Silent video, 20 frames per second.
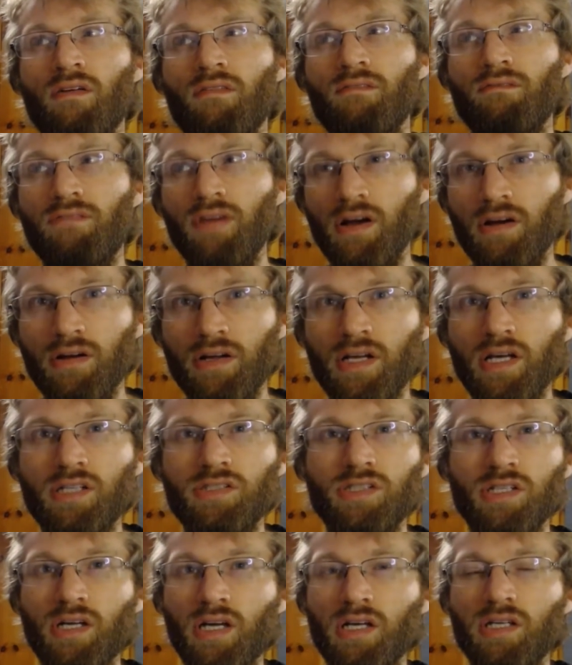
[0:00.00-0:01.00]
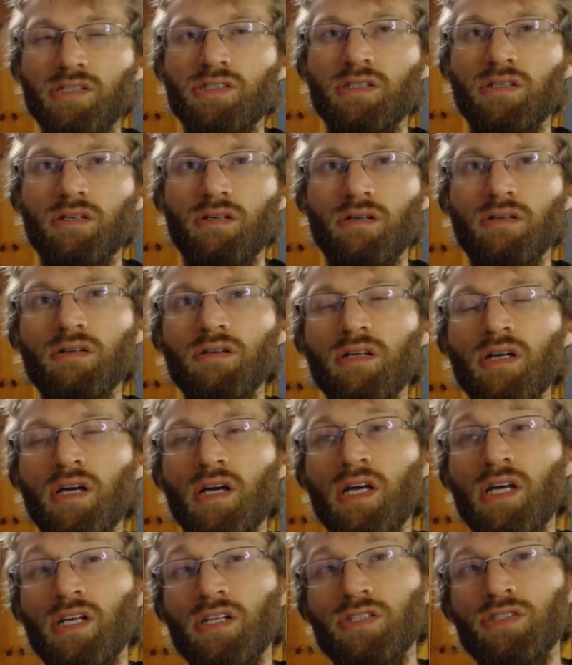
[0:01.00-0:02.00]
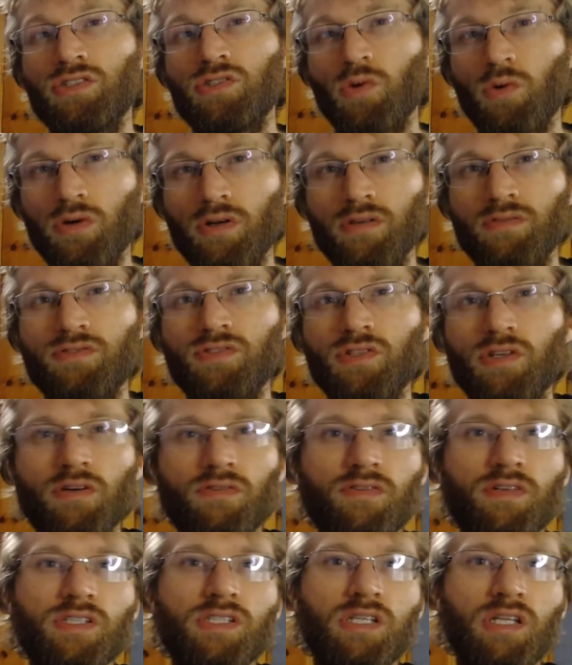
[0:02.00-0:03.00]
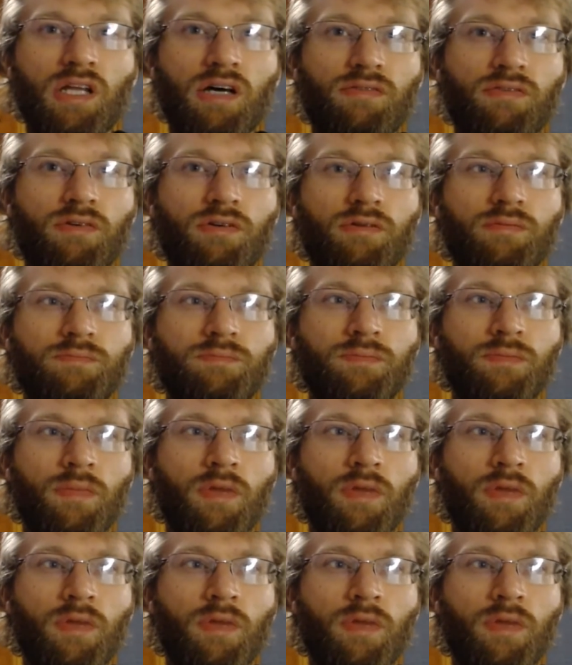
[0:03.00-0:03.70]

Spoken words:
very educational, sort of surface level.